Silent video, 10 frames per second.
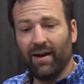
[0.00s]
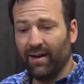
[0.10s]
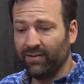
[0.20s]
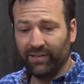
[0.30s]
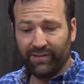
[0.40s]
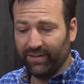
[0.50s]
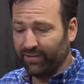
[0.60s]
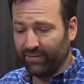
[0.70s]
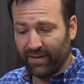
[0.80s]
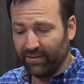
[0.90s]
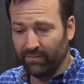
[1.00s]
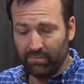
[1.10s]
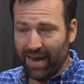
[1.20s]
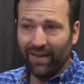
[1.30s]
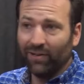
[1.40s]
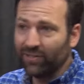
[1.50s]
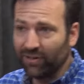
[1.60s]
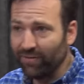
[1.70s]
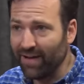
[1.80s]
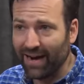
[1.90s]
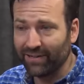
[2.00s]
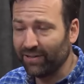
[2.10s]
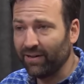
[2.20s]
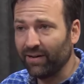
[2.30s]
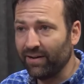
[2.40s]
uh, just as as mailers are a factor.